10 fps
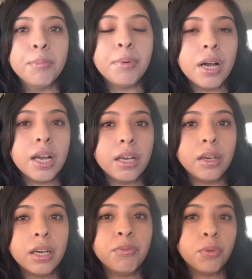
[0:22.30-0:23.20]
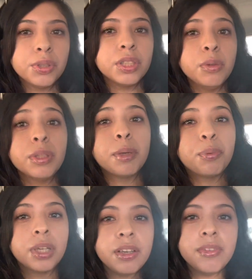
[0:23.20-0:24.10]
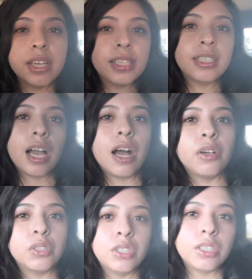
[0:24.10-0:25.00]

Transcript: But unfortunately with the previous house,